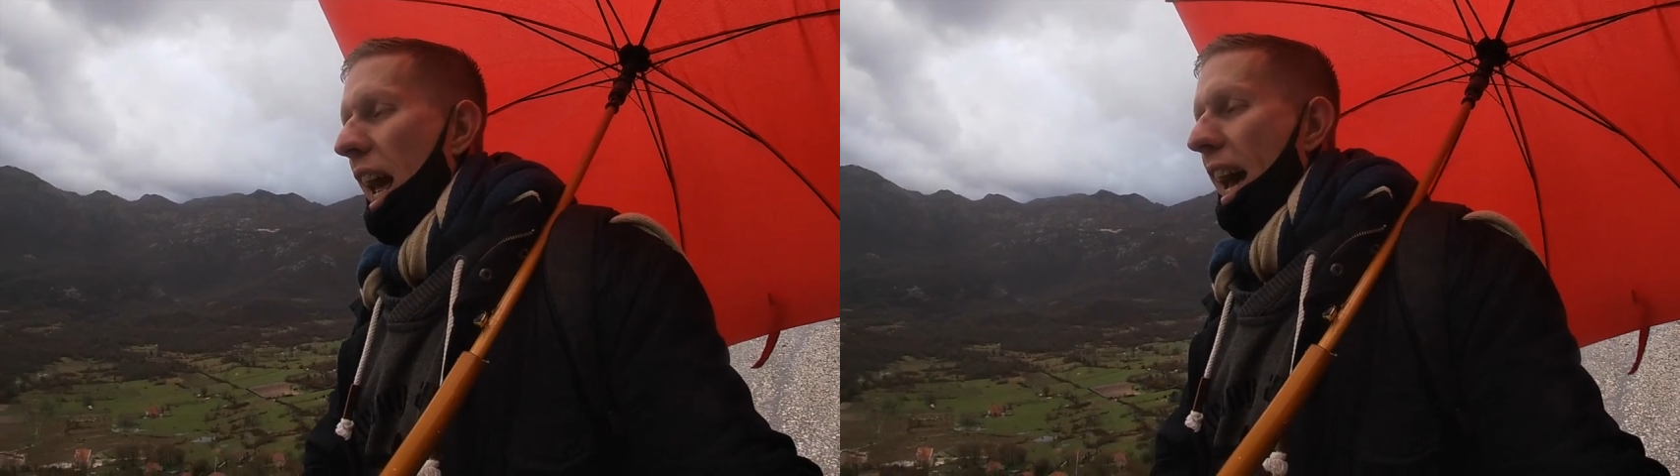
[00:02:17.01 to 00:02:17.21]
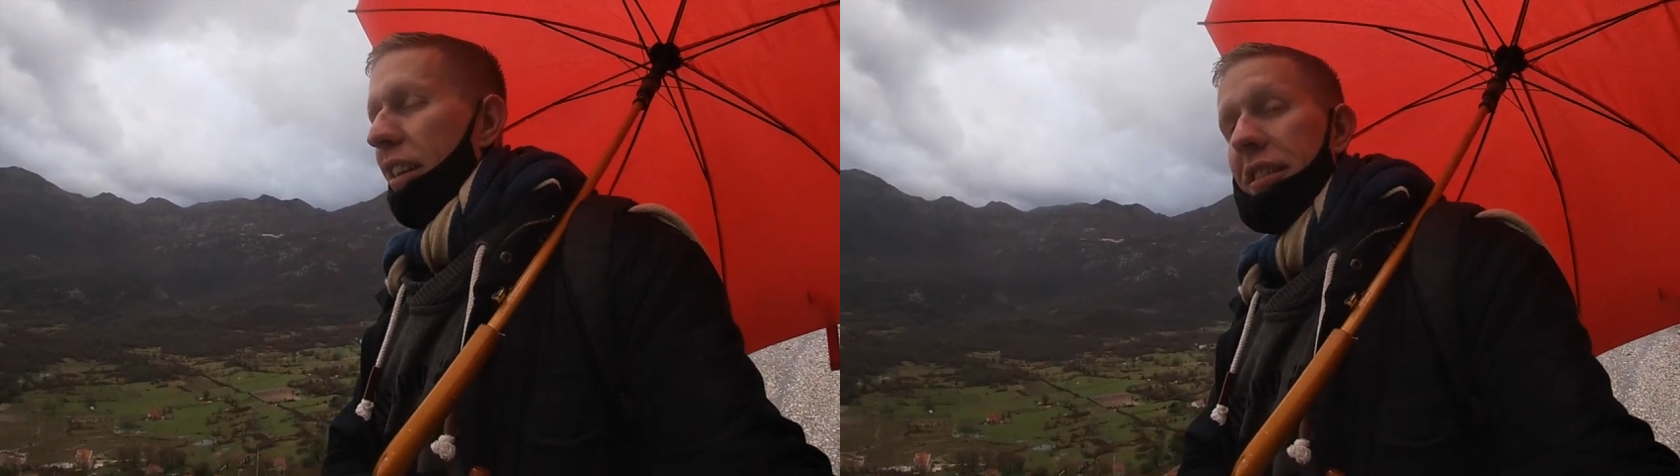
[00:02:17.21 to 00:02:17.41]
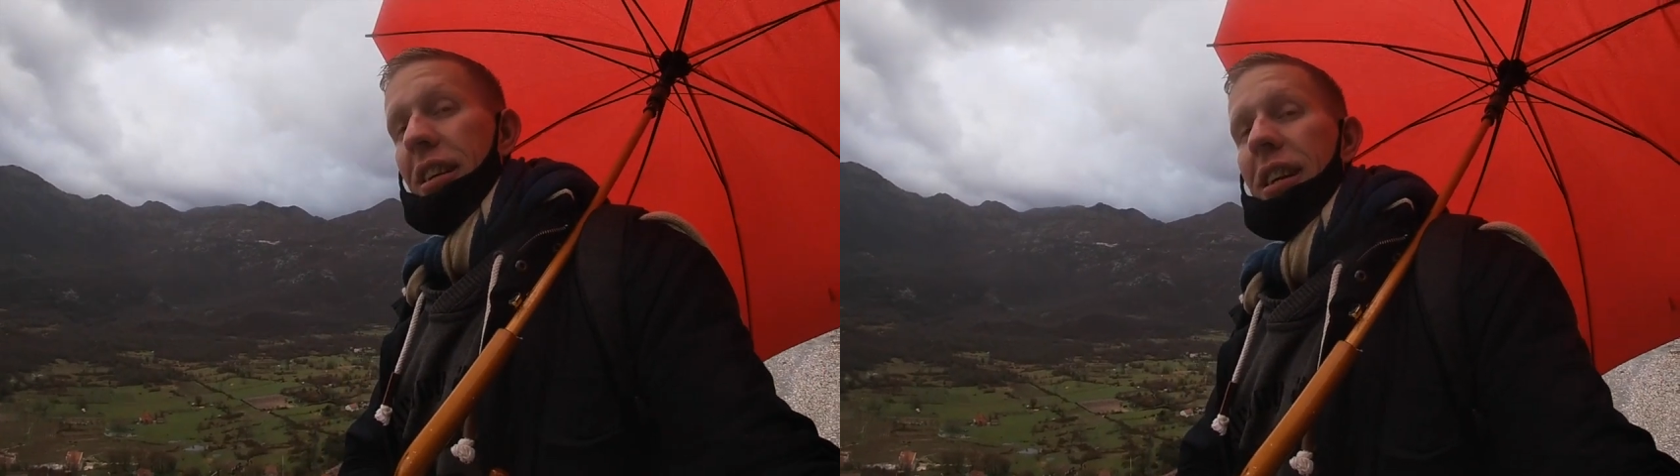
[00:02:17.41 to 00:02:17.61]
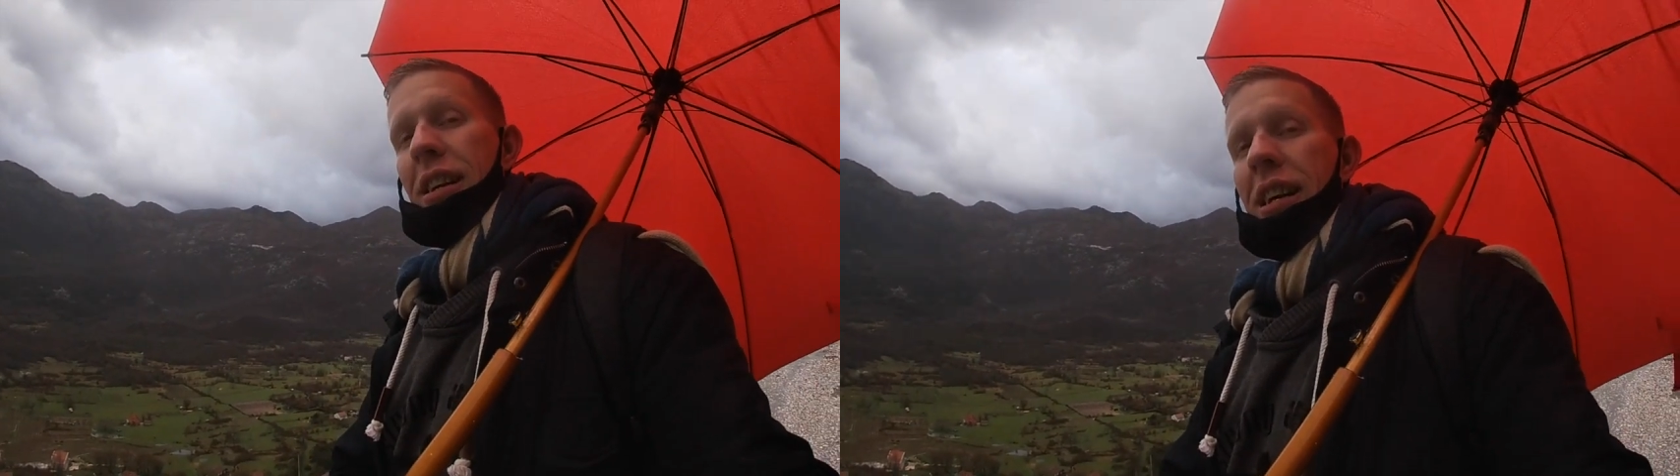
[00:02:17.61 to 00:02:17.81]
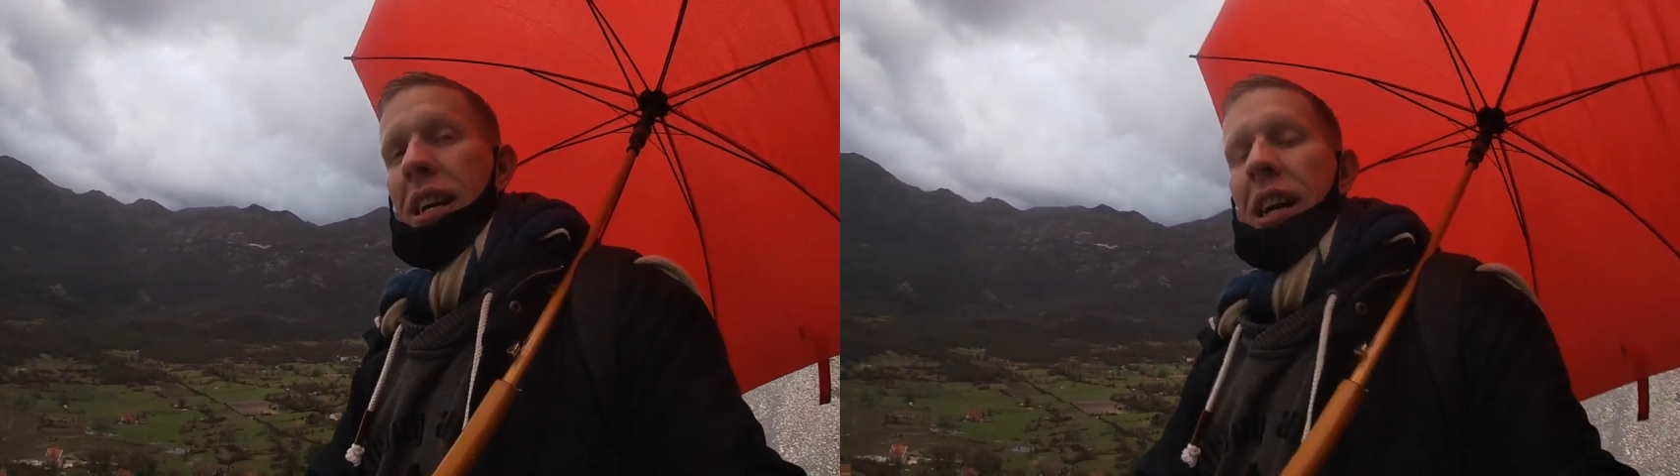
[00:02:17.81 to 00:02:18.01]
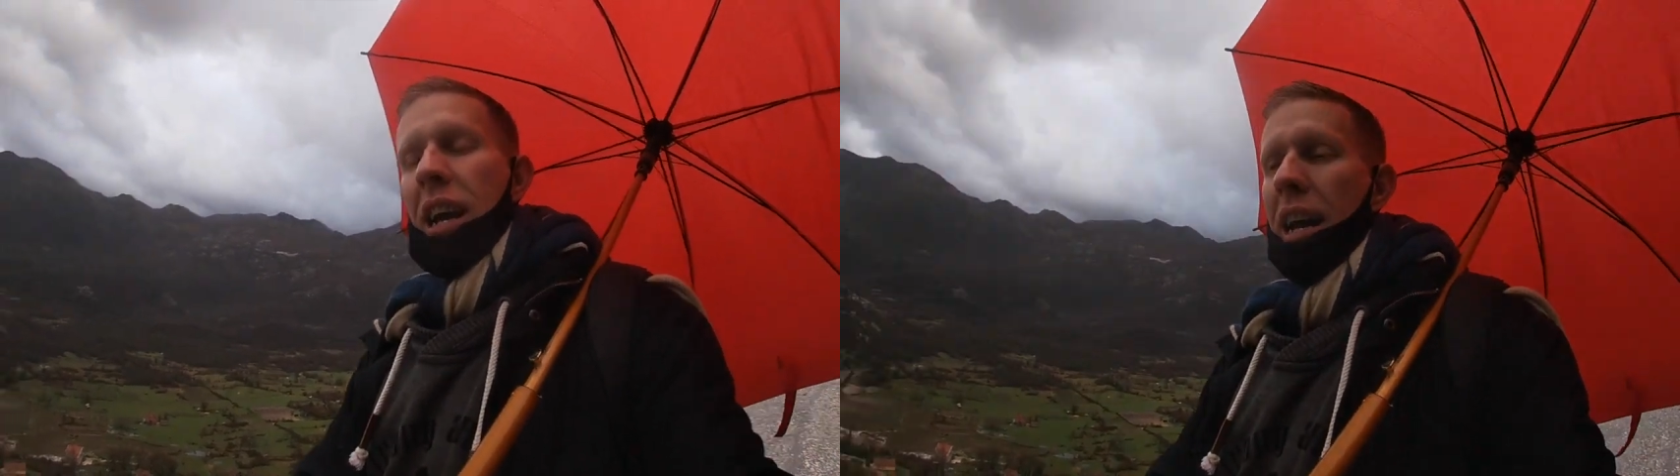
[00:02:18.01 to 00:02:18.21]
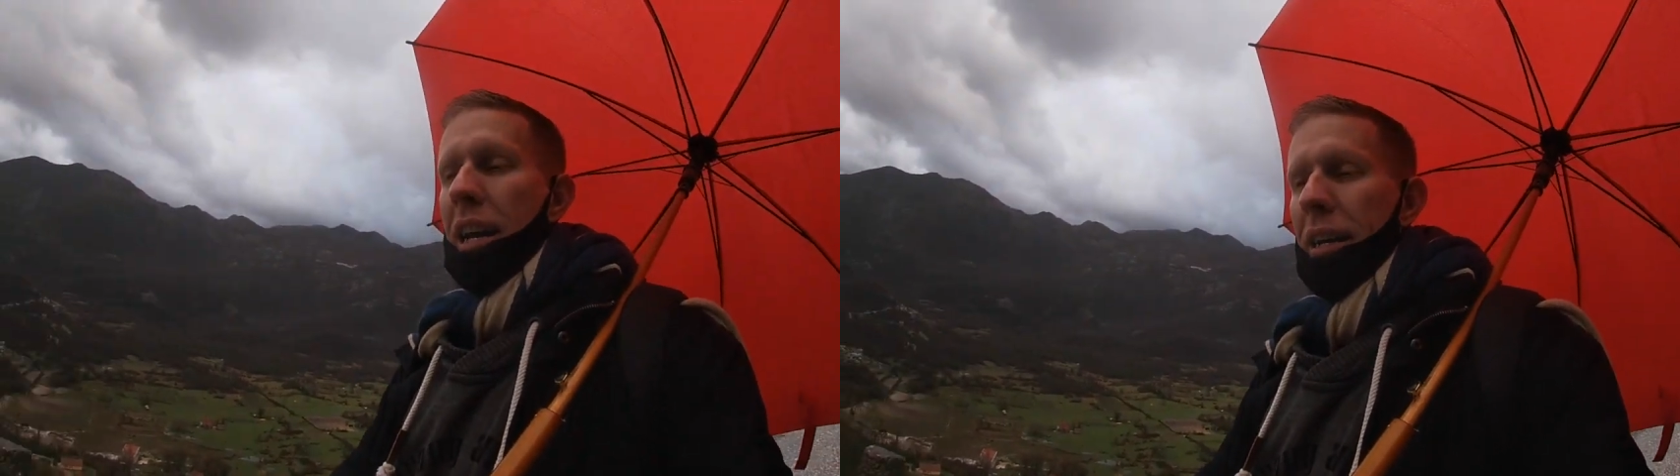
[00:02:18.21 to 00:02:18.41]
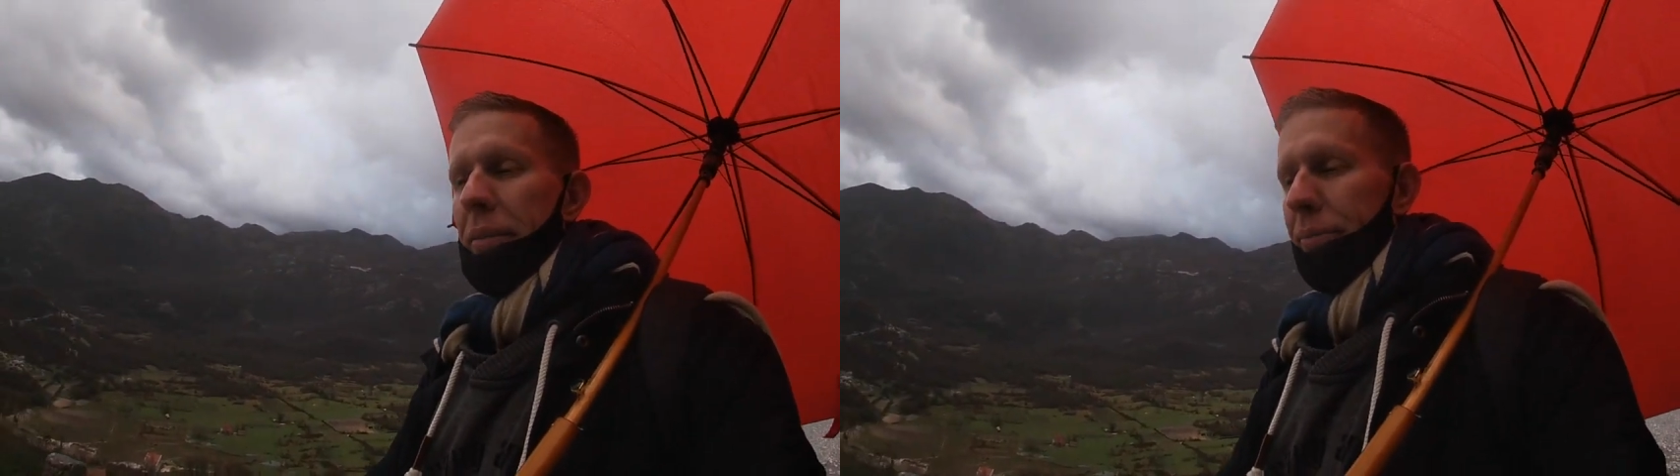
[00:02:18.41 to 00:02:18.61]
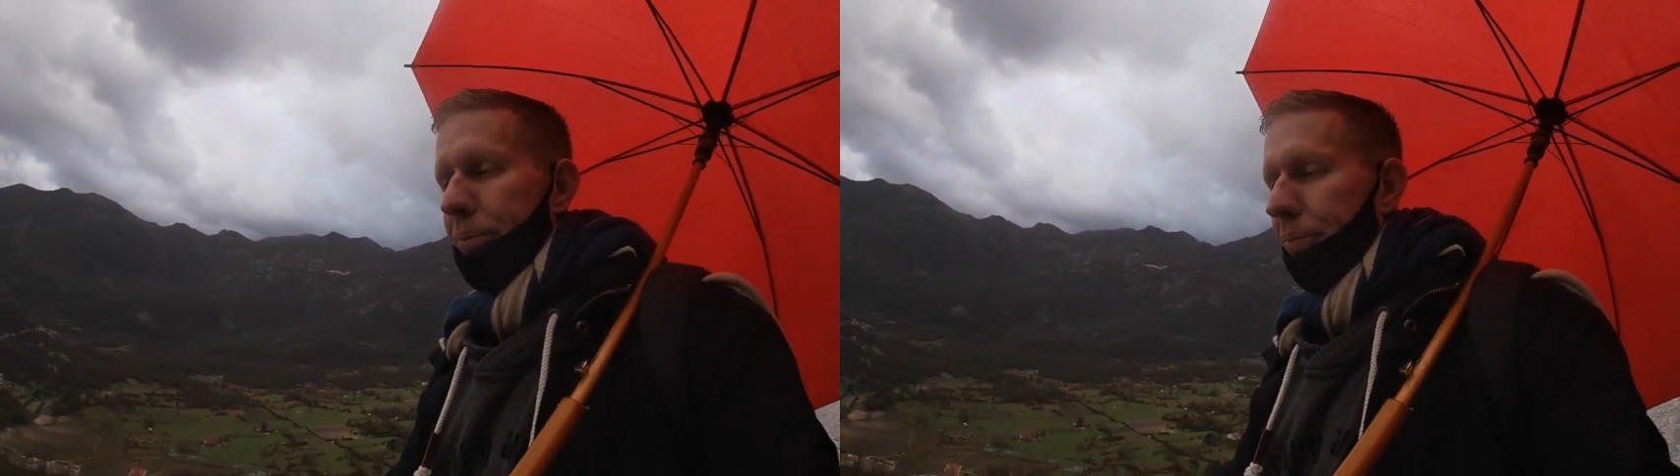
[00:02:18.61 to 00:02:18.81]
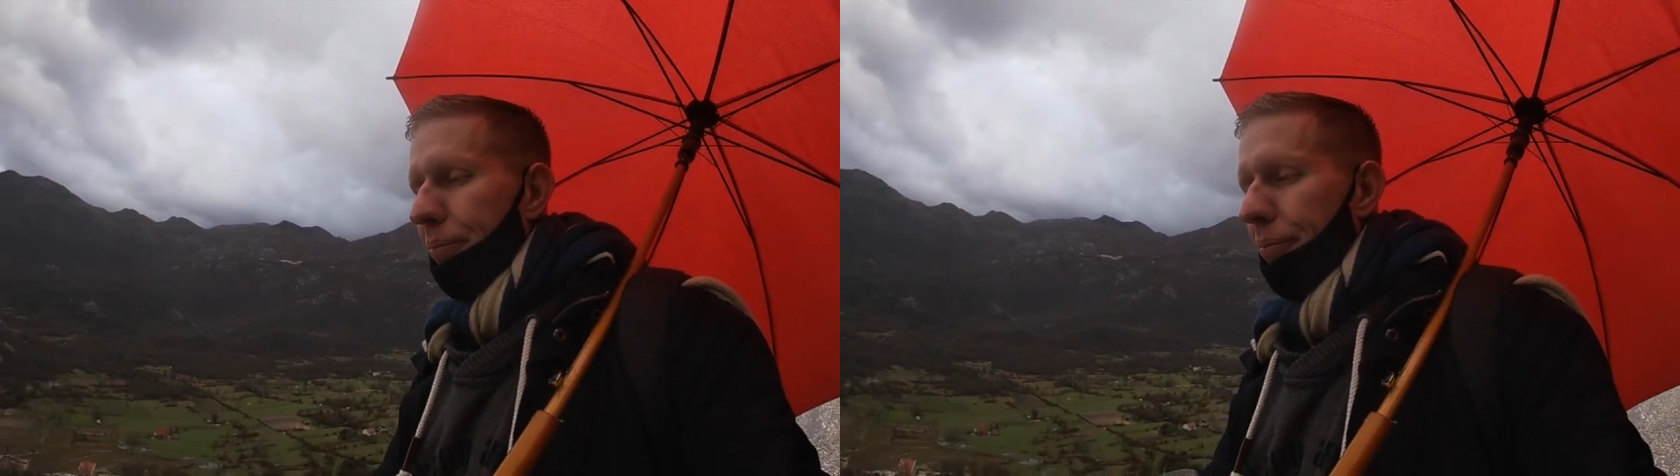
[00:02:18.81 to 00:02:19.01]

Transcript: at um,